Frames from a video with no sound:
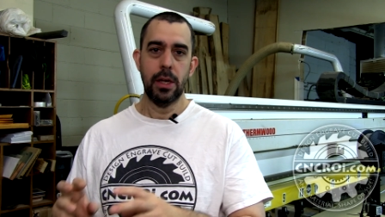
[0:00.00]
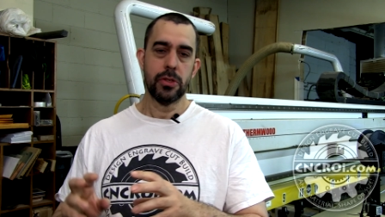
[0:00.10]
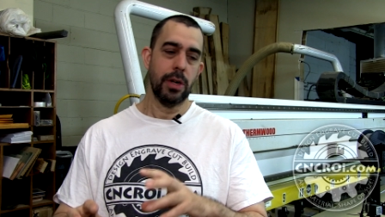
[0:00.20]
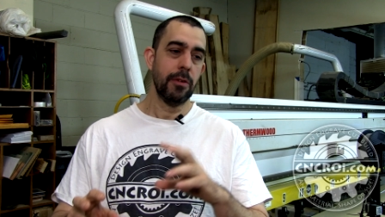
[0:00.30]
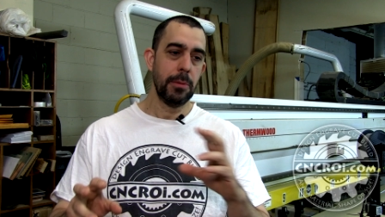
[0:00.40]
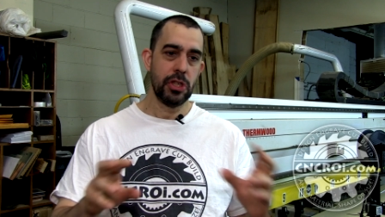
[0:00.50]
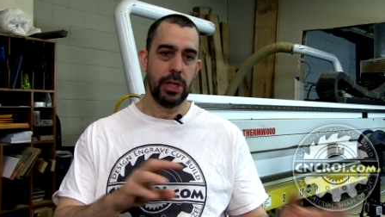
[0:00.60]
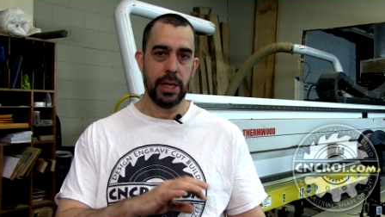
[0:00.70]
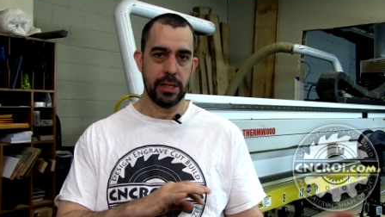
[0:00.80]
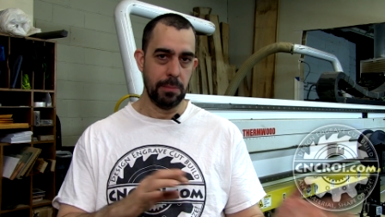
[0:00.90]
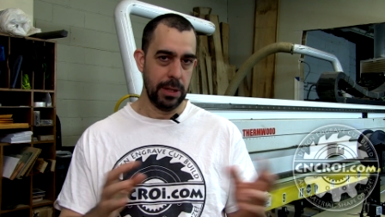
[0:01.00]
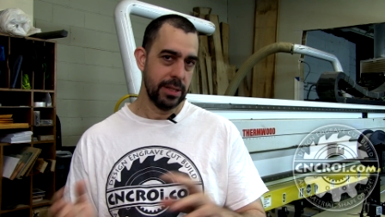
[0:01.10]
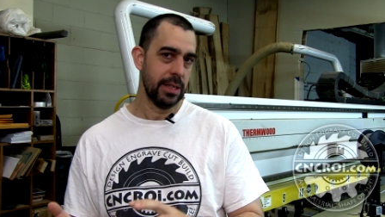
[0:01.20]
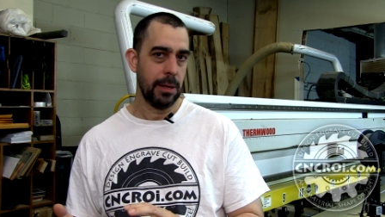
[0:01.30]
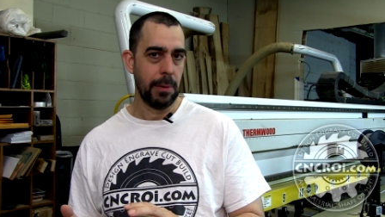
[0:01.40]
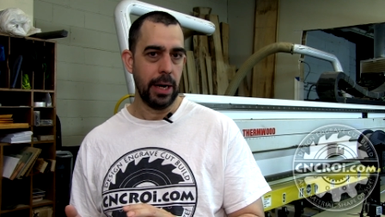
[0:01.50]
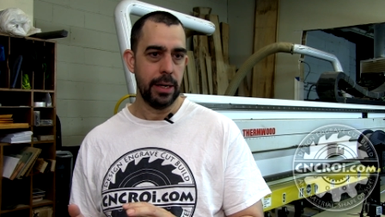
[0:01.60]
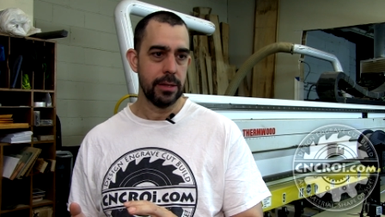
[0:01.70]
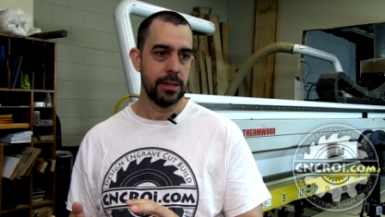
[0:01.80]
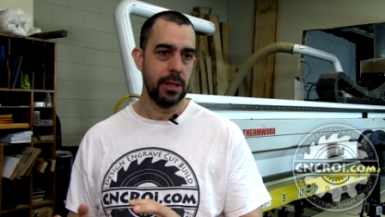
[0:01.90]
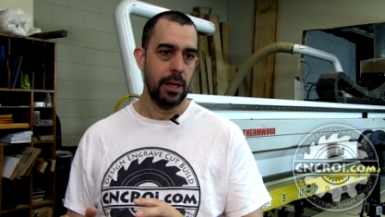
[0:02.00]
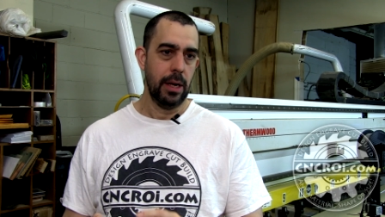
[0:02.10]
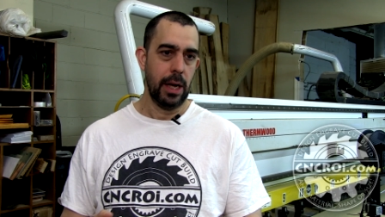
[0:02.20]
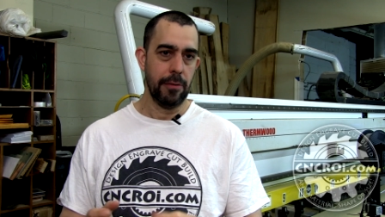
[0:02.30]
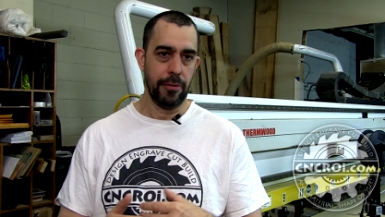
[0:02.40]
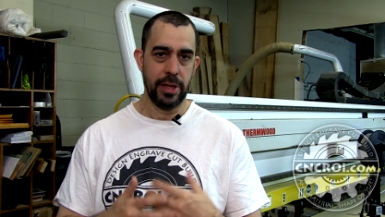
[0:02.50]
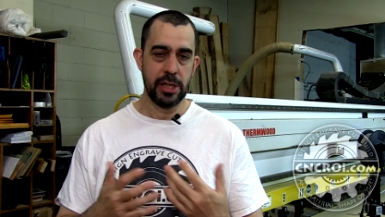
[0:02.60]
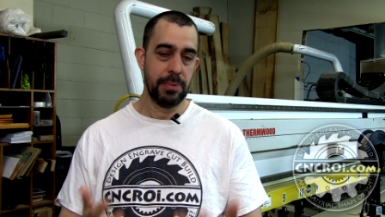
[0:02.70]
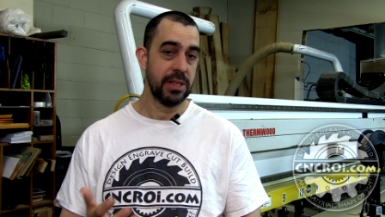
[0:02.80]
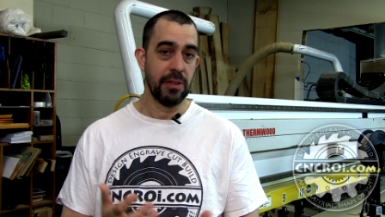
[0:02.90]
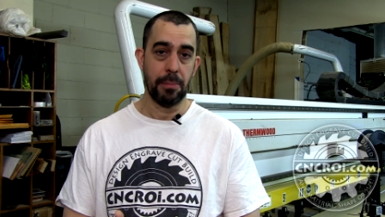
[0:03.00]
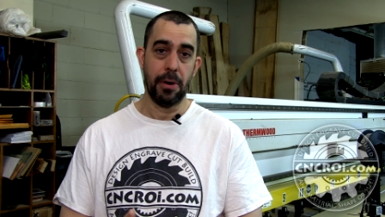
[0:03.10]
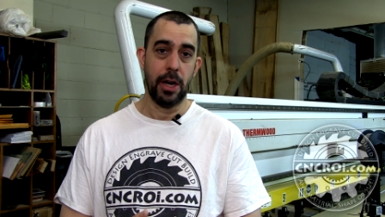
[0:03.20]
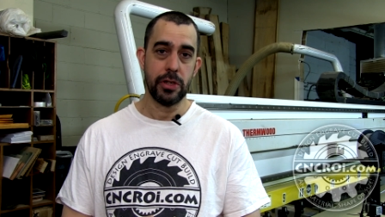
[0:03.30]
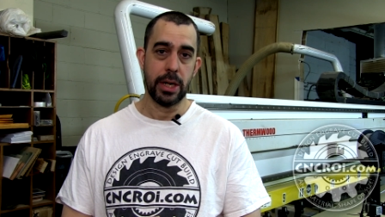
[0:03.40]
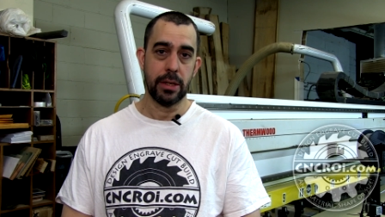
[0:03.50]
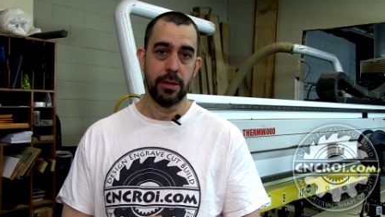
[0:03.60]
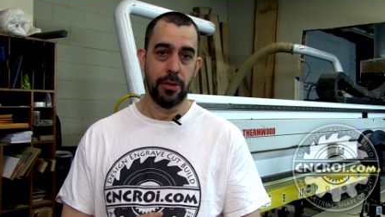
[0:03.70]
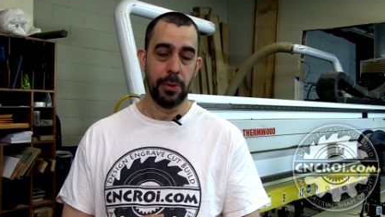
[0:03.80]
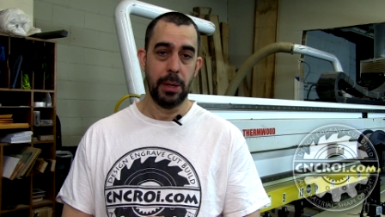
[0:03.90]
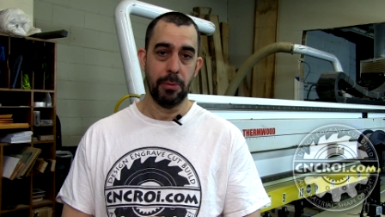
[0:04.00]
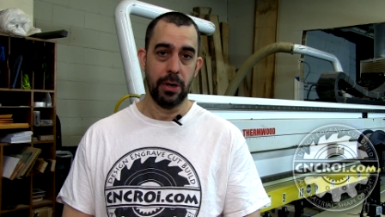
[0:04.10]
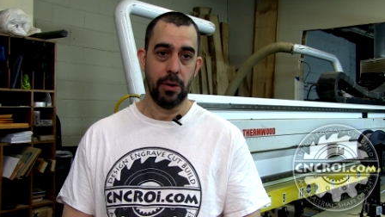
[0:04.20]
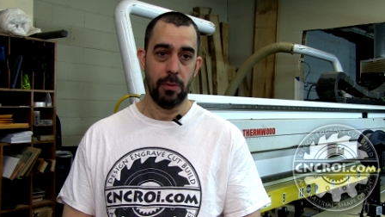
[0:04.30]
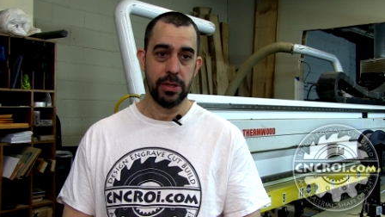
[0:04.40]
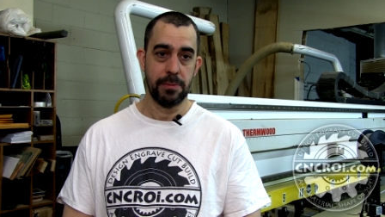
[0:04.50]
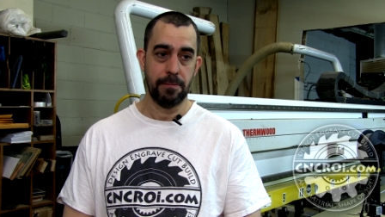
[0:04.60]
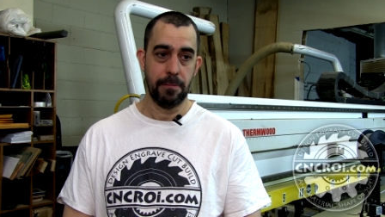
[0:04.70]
So every machine has a plus and a minus, and for this specific project, the 3D printer was